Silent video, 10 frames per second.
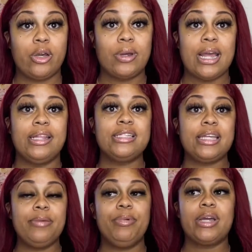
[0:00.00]
Okay, this
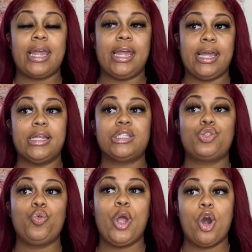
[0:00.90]
ebook is
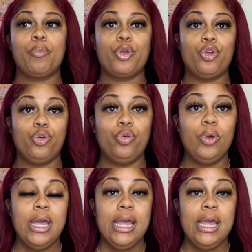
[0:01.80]
to help you